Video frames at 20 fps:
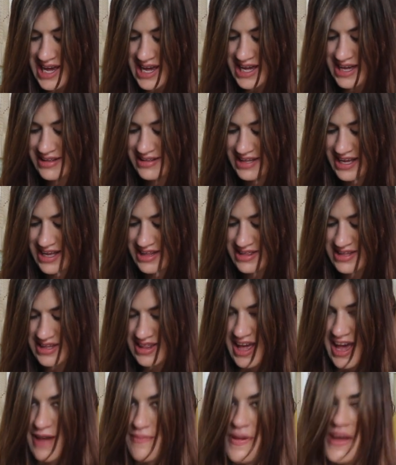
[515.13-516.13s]
is into
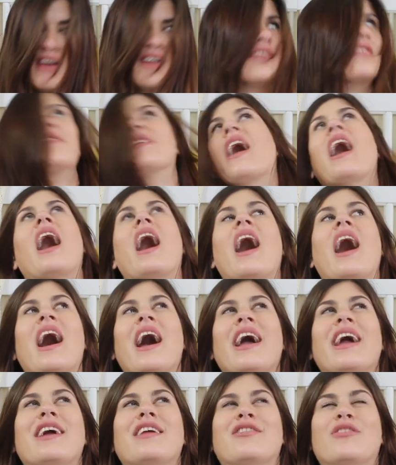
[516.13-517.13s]
that, because
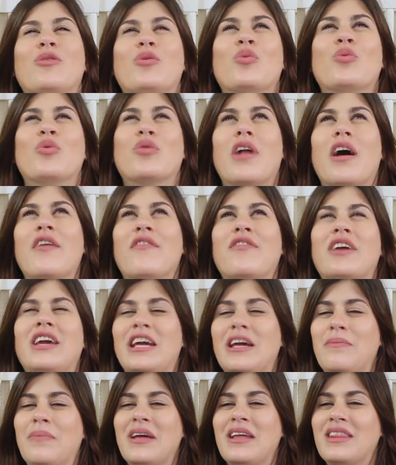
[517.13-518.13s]
I do love
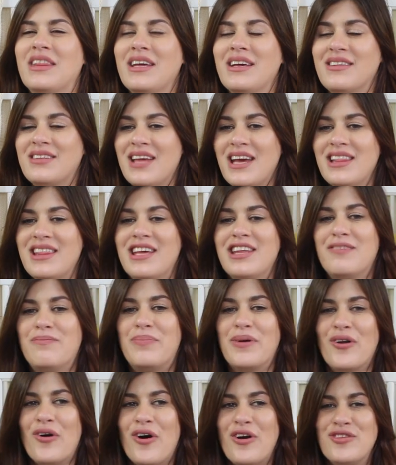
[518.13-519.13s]
keeping things like this,
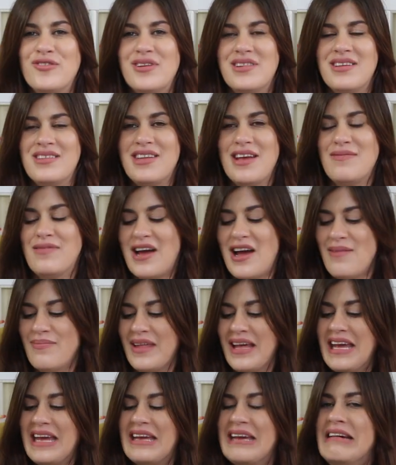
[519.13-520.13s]
but also at the same time,
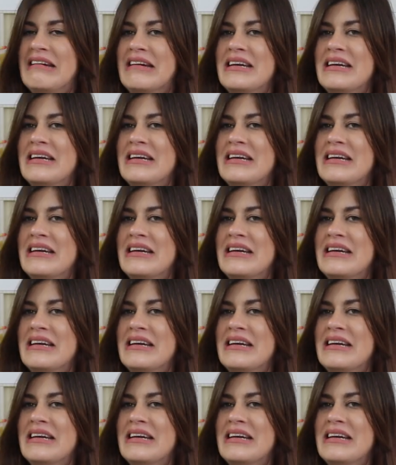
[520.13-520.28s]
like